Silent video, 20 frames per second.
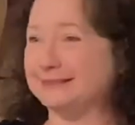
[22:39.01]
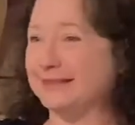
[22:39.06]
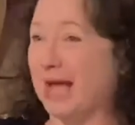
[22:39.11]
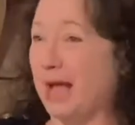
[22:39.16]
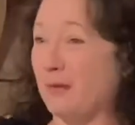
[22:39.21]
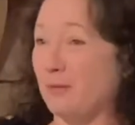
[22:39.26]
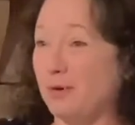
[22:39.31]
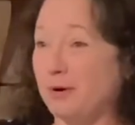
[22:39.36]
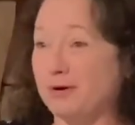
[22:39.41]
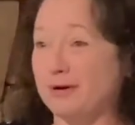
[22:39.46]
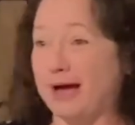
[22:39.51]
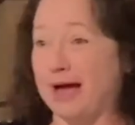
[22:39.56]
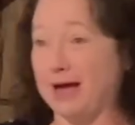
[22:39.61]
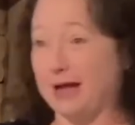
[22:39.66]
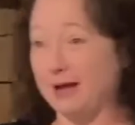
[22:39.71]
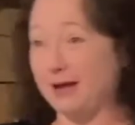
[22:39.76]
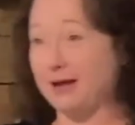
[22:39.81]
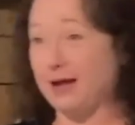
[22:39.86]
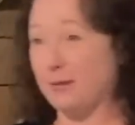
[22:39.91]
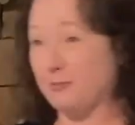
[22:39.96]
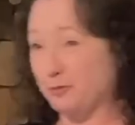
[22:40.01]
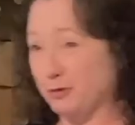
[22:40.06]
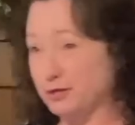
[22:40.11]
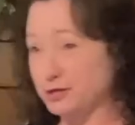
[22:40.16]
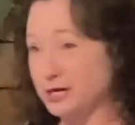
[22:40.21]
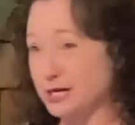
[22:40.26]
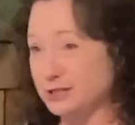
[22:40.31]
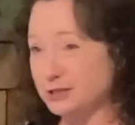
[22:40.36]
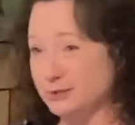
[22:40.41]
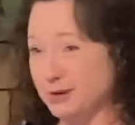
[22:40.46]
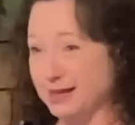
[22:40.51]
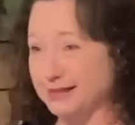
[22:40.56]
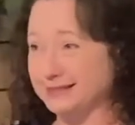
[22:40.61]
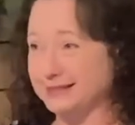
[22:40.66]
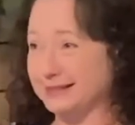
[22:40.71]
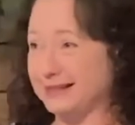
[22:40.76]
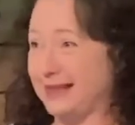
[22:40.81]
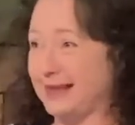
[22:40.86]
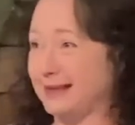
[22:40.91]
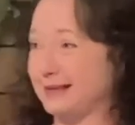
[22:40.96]
I appreciate you
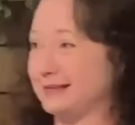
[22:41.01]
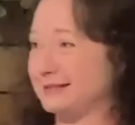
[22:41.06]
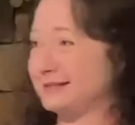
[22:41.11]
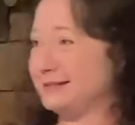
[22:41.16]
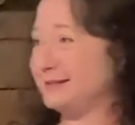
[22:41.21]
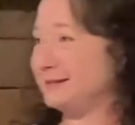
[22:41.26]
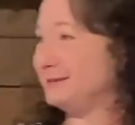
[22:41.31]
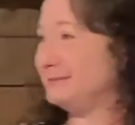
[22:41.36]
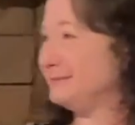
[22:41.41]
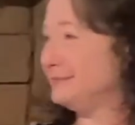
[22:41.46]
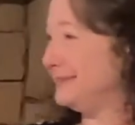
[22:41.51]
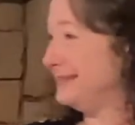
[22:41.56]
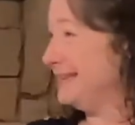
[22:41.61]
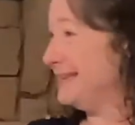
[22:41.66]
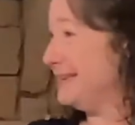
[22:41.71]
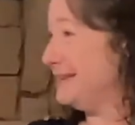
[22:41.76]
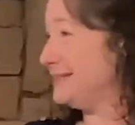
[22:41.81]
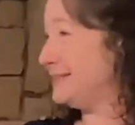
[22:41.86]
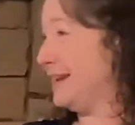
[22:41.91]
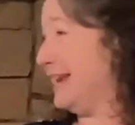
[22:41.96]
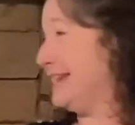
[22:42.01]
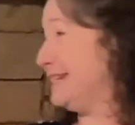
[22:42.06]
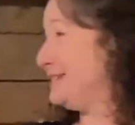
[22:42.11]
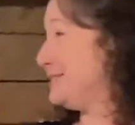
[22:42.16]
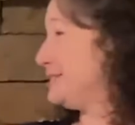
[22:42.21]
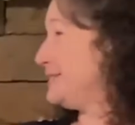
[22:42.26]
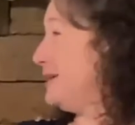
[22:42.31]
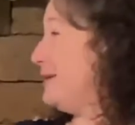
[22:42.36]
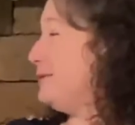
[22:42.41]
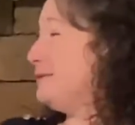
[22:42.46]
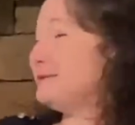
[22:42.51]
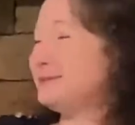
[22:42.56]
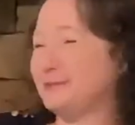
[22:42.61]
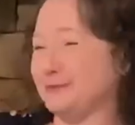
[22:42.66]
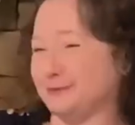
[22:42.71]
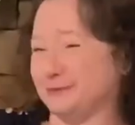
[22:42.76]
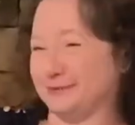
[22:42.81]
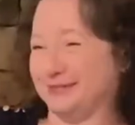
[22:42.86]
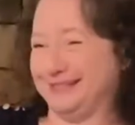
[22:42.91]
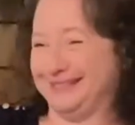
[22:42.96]
asking that, because it changes the whole
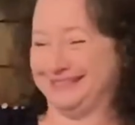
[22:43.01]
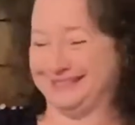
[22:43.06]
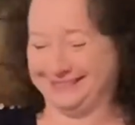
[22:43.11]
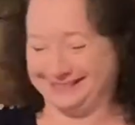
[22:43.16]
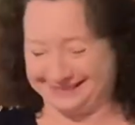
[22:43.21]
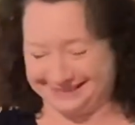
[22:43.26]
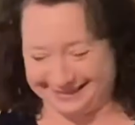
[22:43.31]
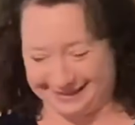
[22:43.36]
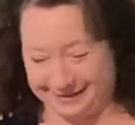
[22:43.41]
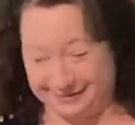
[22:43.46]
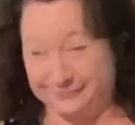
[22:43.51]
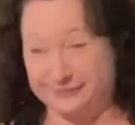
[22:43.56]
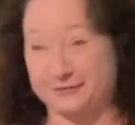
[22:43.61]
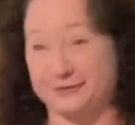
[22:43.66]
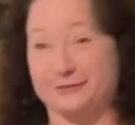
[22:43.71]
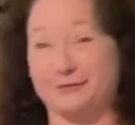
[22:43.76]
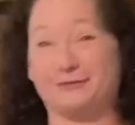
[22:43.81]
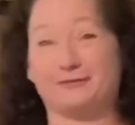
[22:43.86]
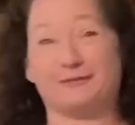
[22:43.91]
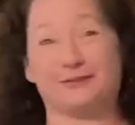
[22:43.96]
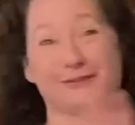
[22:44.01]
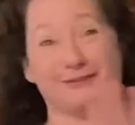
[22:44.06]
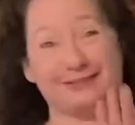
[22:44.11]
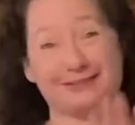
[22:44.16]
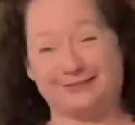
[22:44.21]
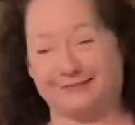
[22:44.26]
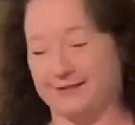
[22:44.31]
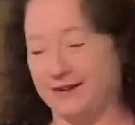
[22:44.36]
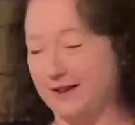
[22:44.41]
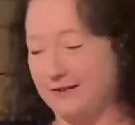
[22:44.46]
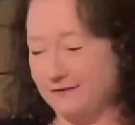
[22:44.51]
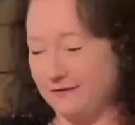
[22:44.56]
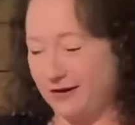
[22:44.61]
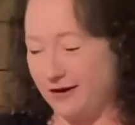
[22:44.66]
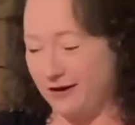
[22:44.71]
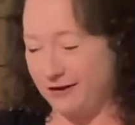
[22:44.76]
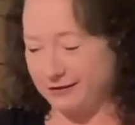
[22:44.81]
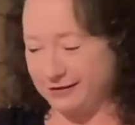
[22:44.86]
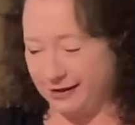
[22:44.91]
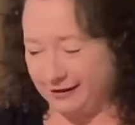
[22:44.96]
story, you know, for
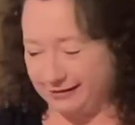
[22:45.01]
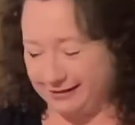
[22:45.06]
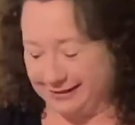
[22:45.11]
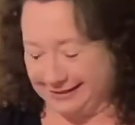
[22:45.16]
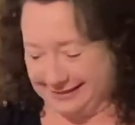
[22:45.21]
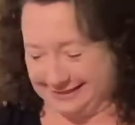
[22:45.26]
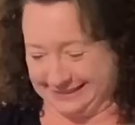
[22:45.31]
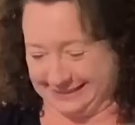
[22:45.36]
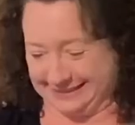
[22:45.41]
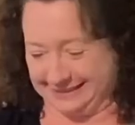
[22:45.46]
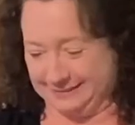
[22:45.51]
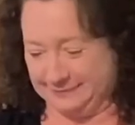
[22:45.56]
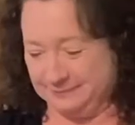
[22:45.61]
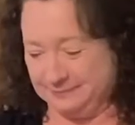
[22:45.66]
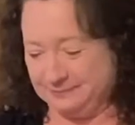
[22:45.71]
all y'all listening.